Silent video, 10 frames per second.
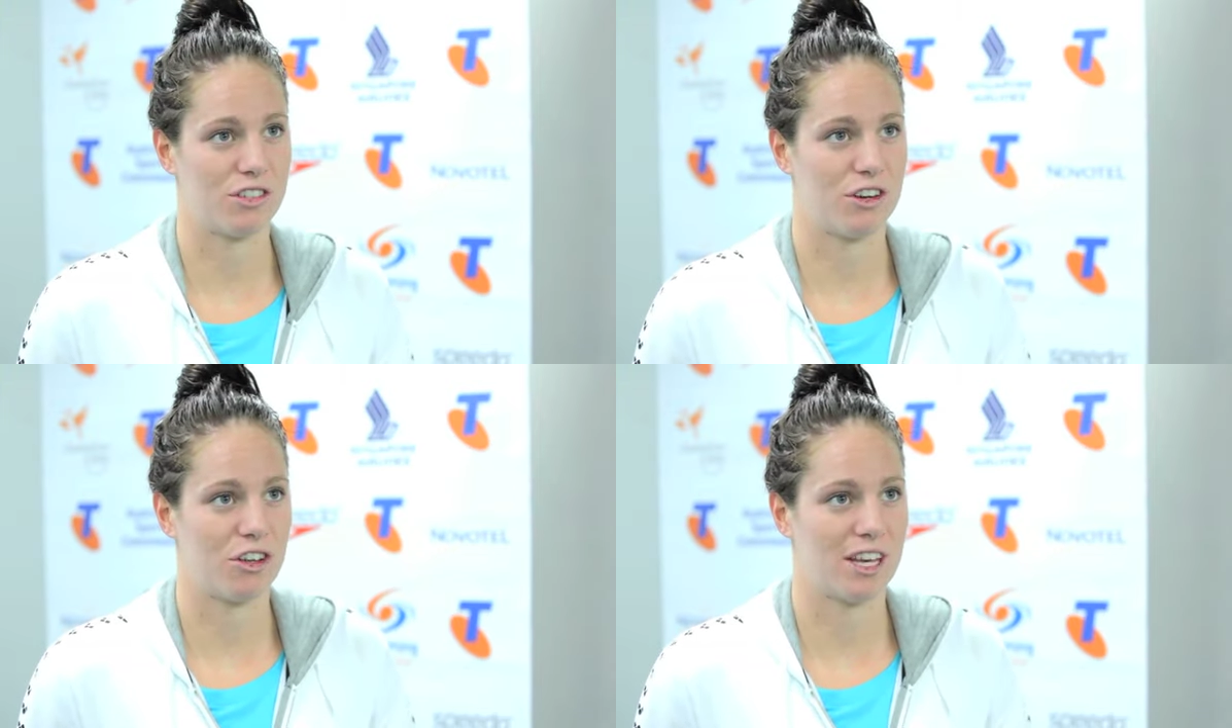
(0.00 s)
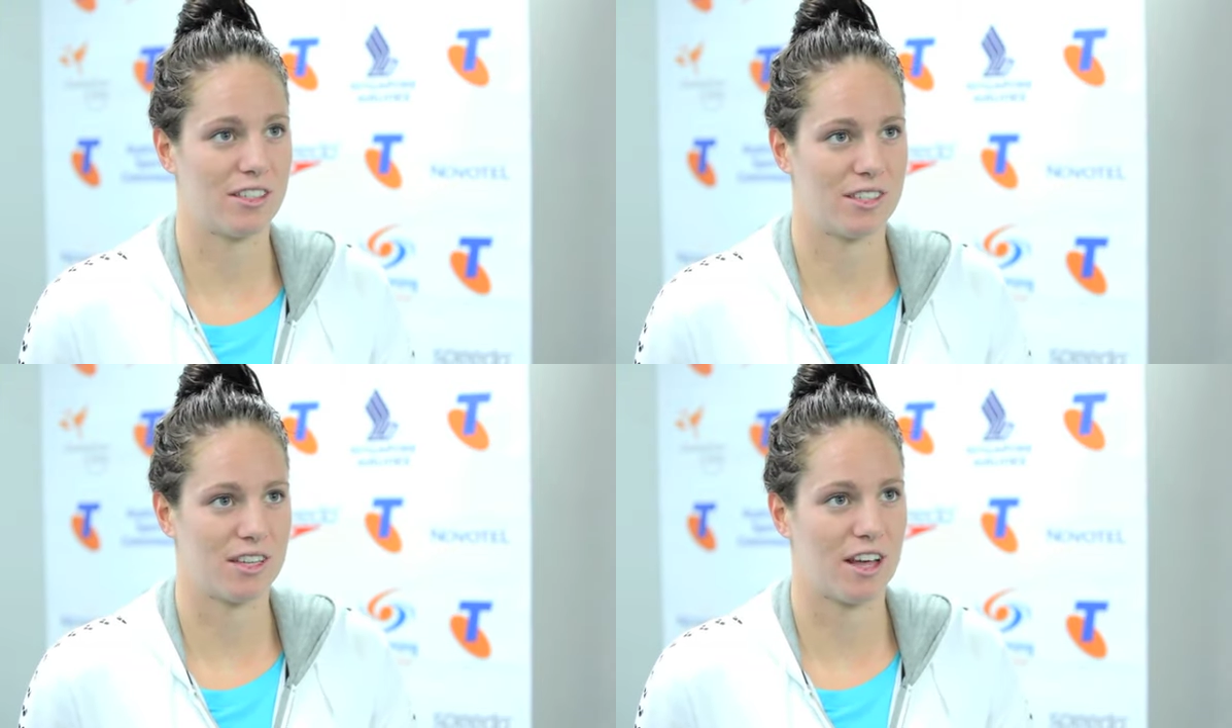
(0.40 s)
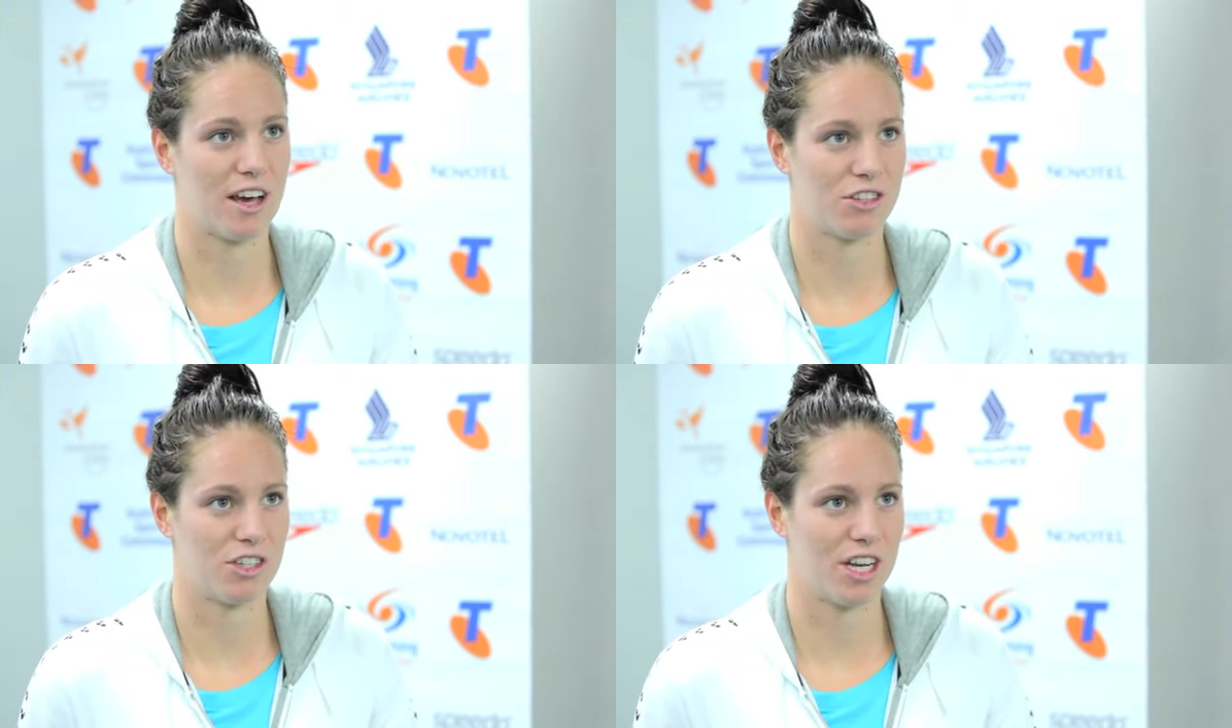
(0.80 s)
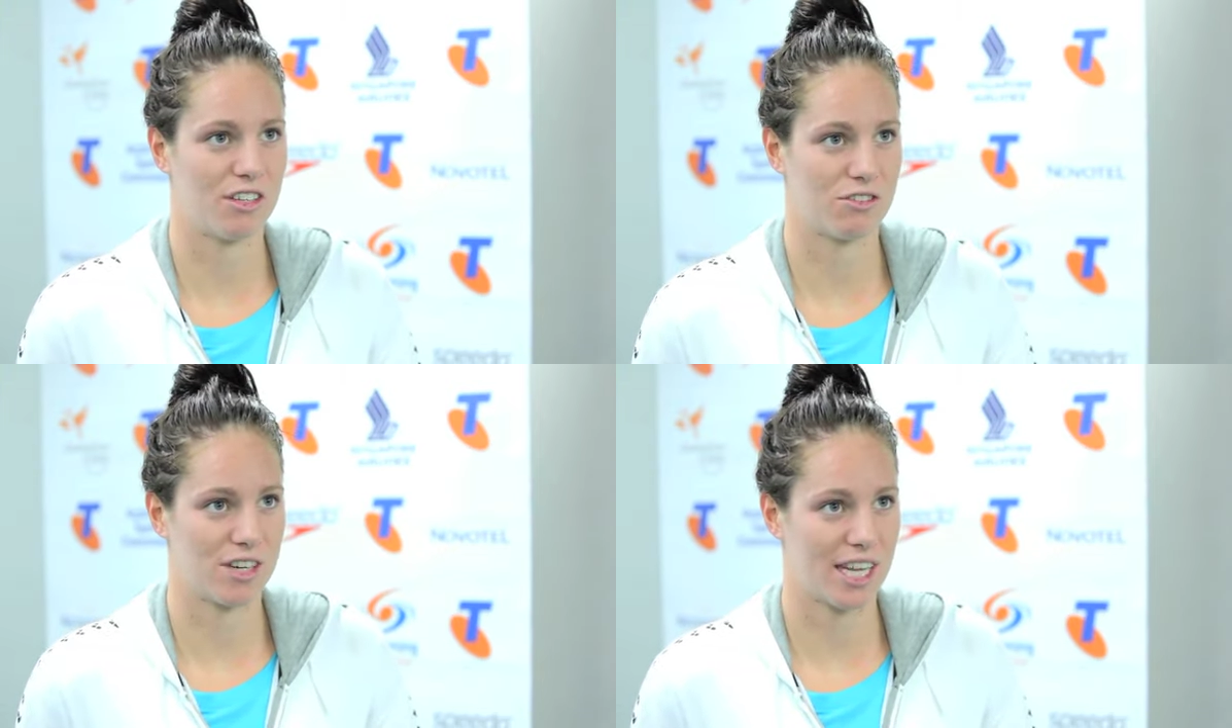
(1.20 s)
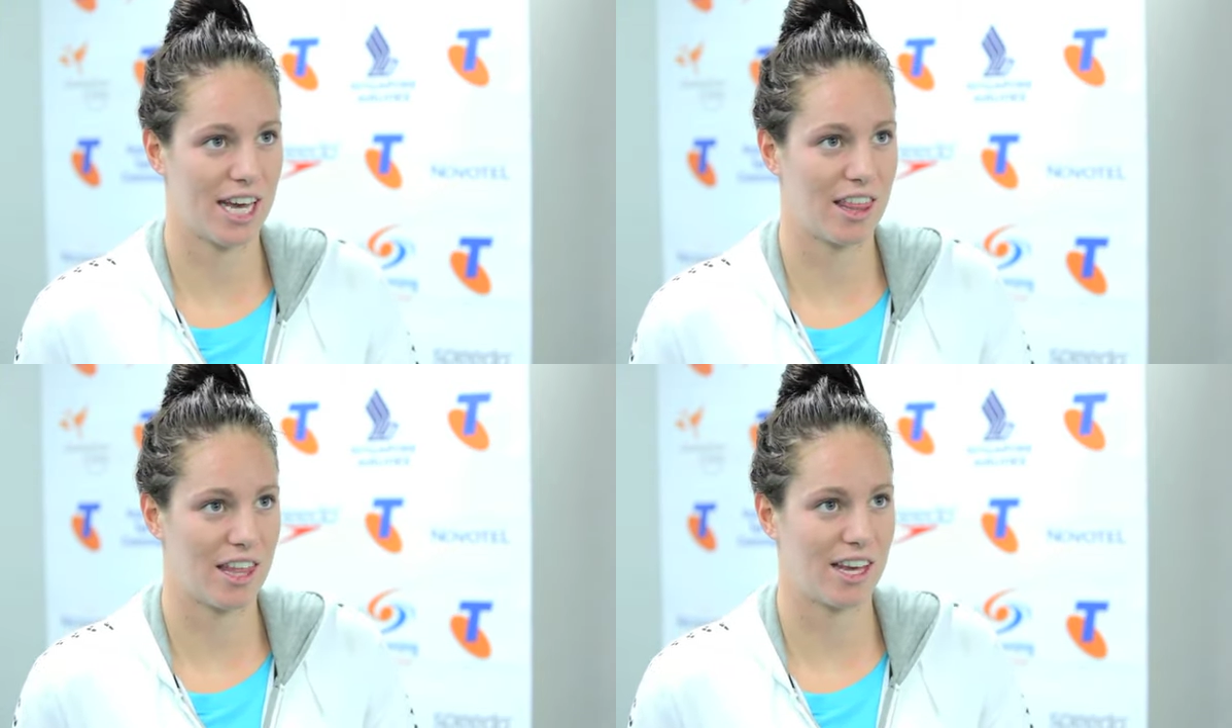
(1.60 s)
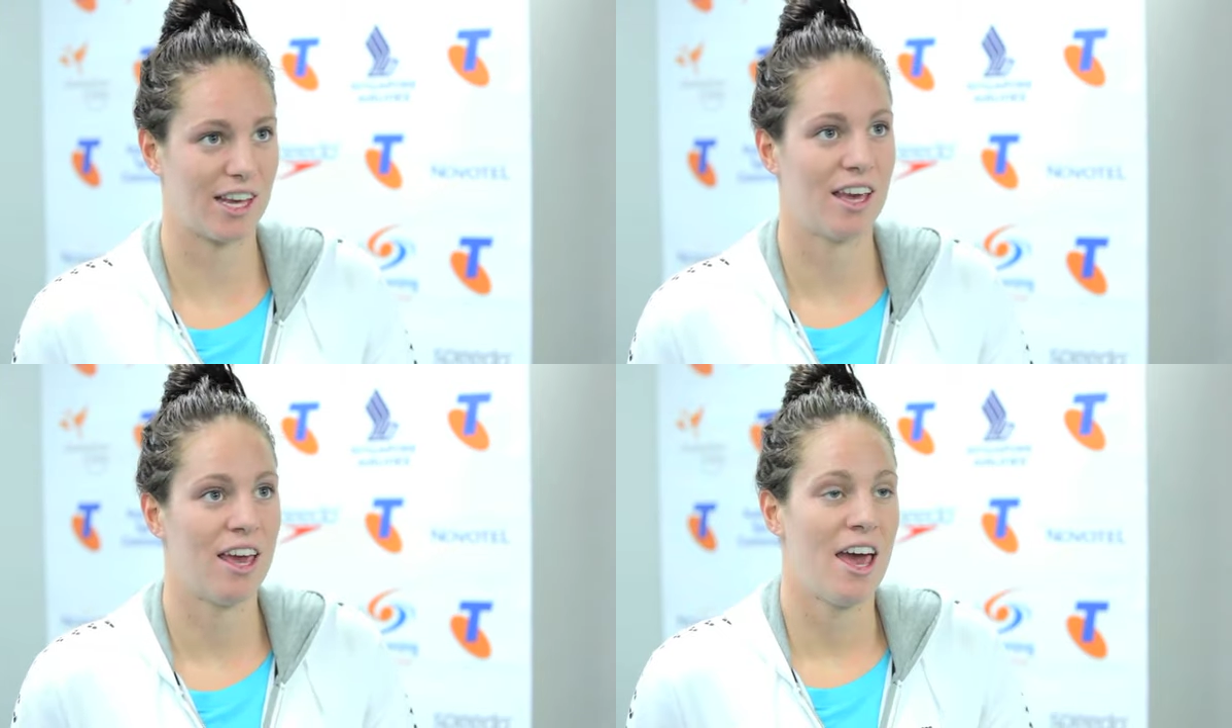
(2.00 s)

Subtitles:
You know, there's the last chance relay thing